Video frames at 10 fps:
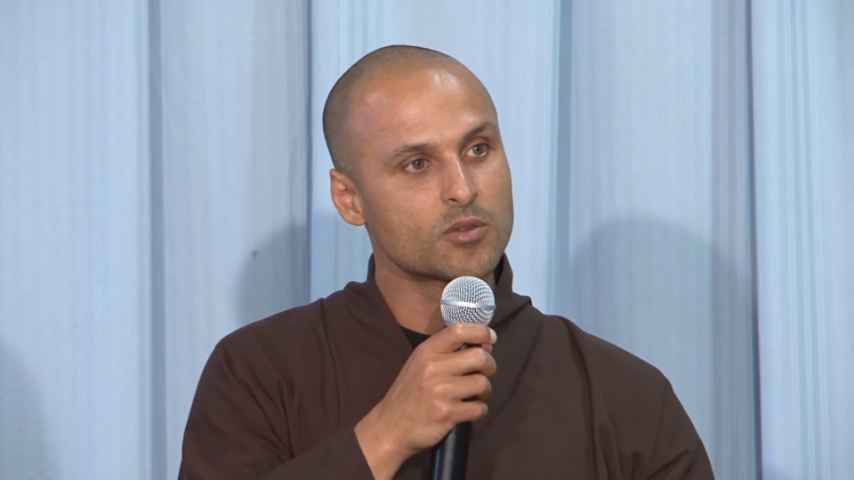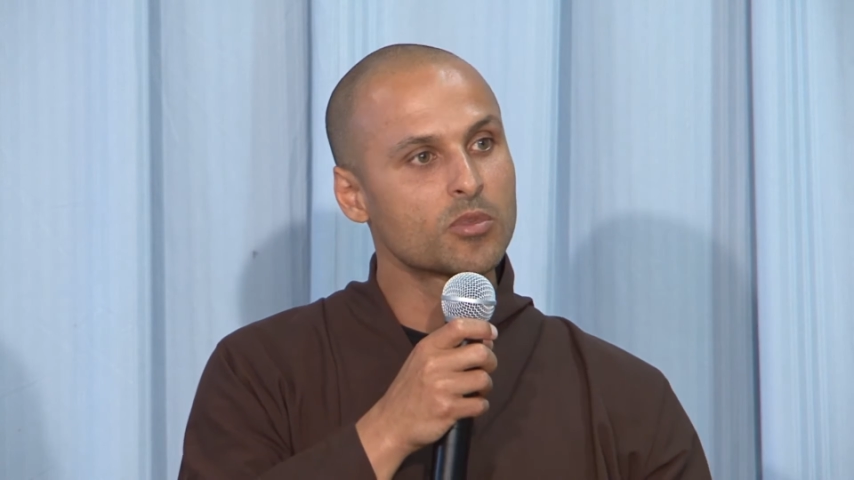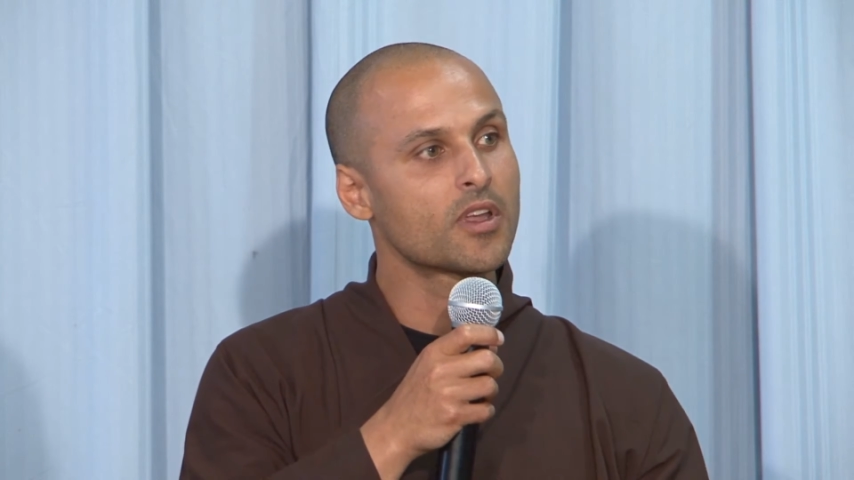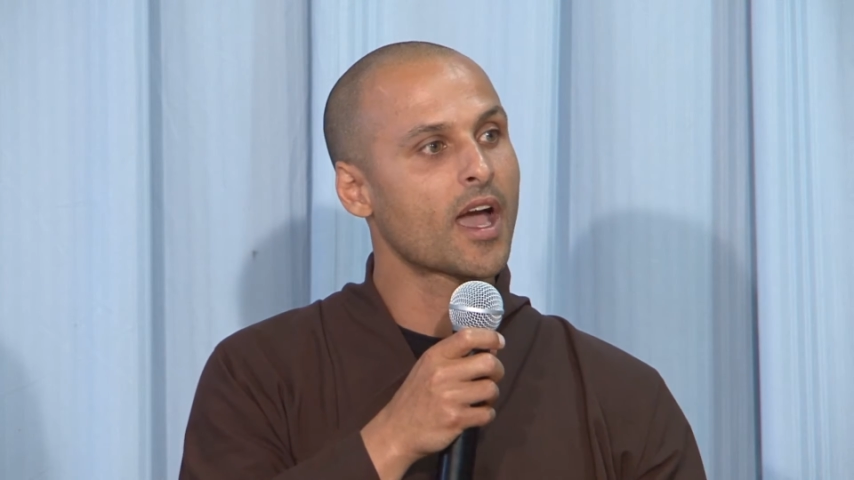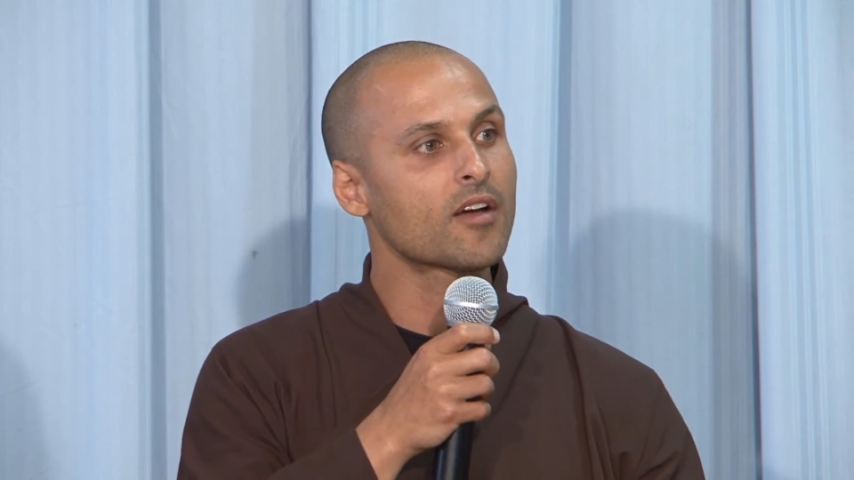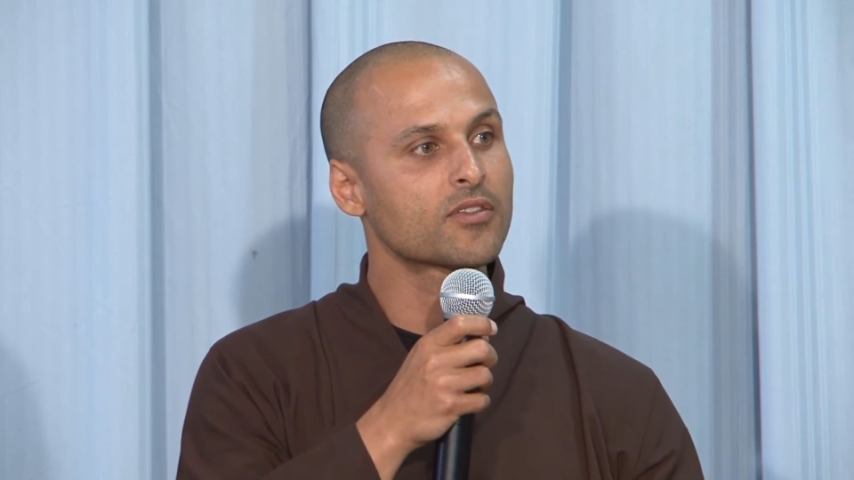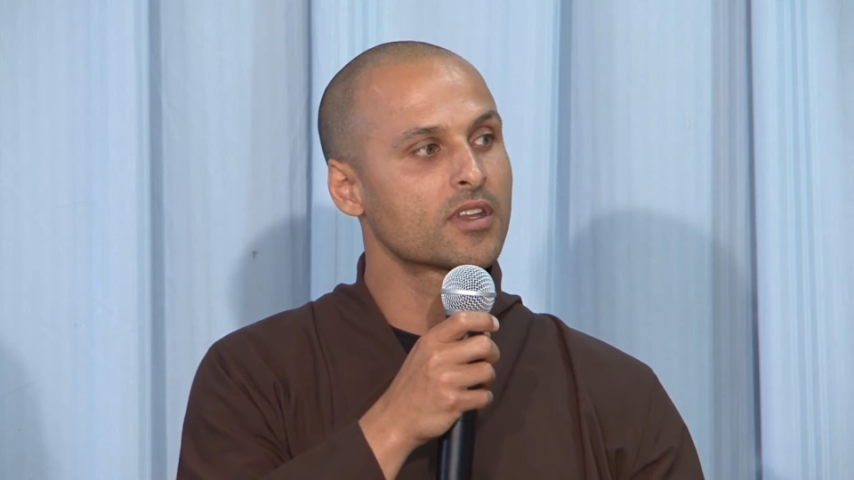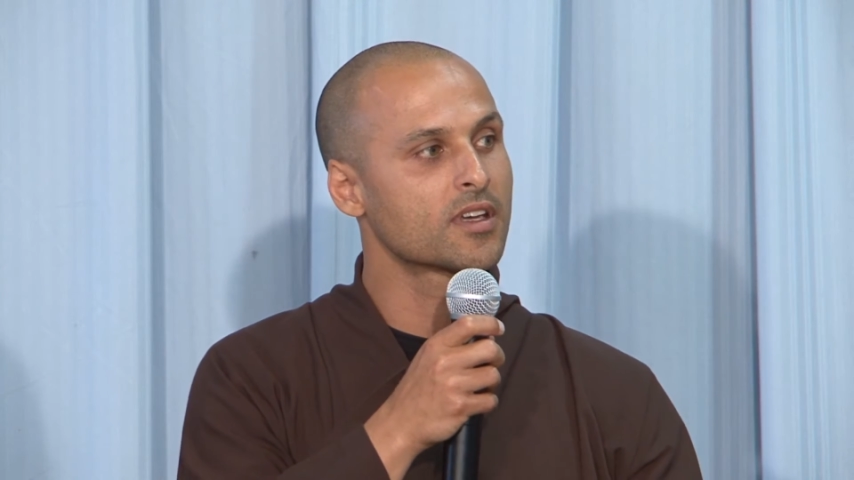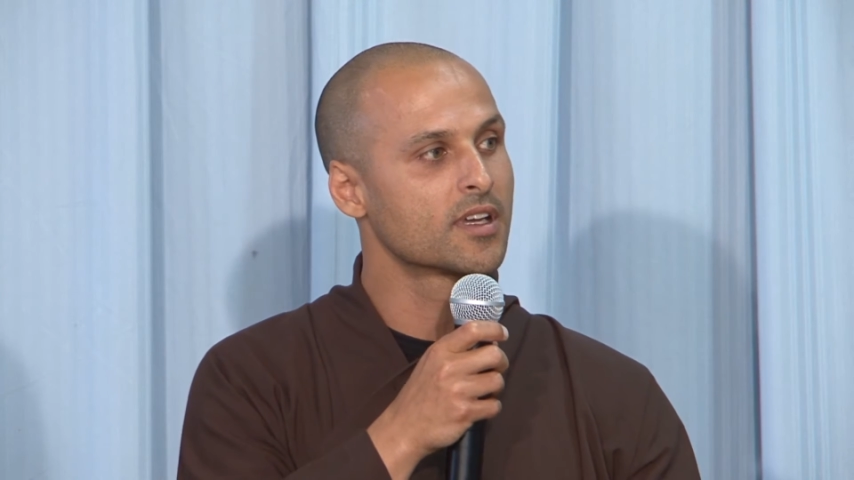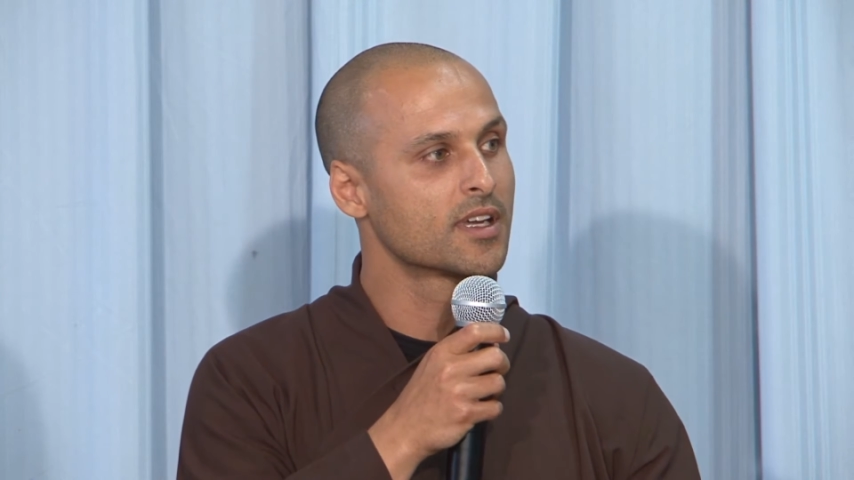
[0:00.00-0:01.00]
but you have to